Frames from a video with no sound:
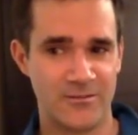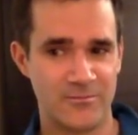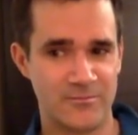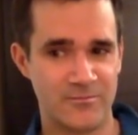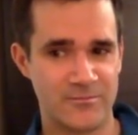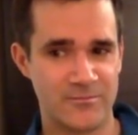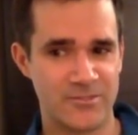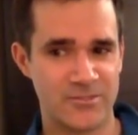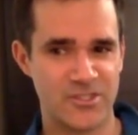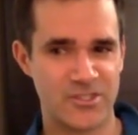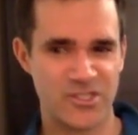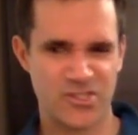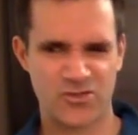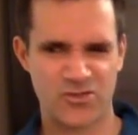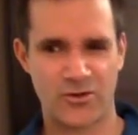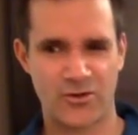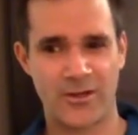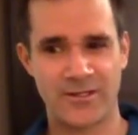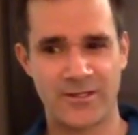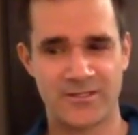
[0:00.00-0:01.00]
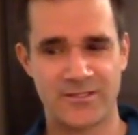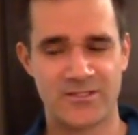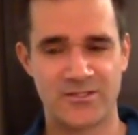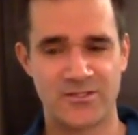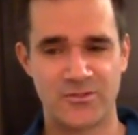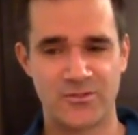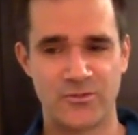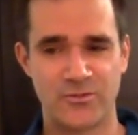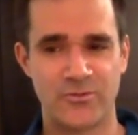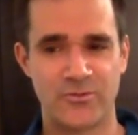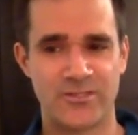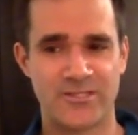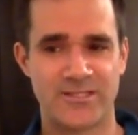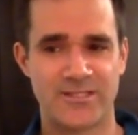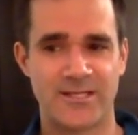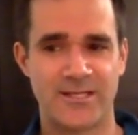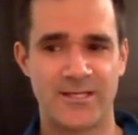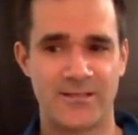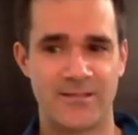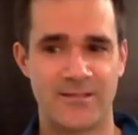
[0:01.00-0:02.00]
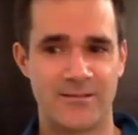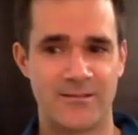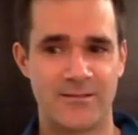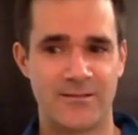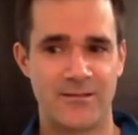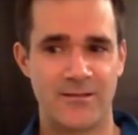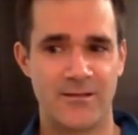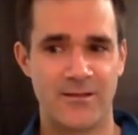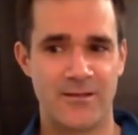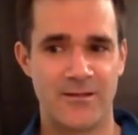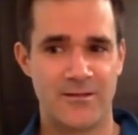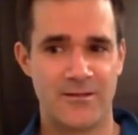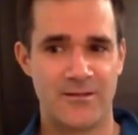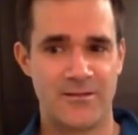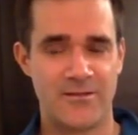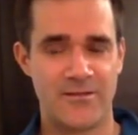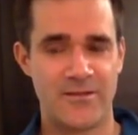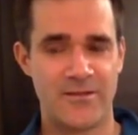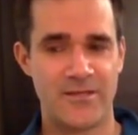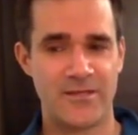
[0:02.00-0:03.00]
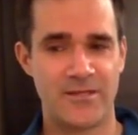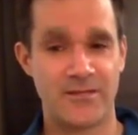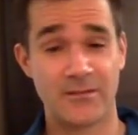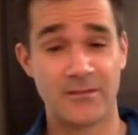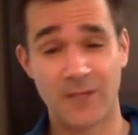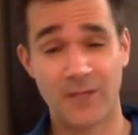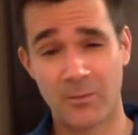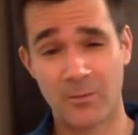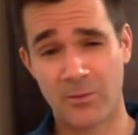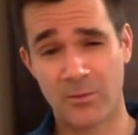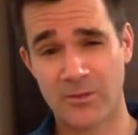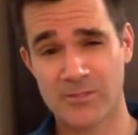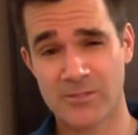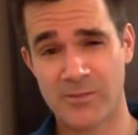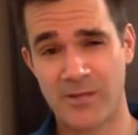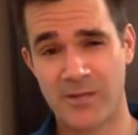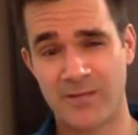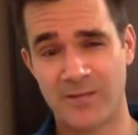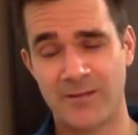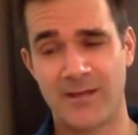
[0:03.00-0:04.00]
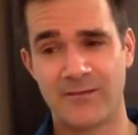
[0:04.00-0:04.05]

just trying to extend the lumbar spine.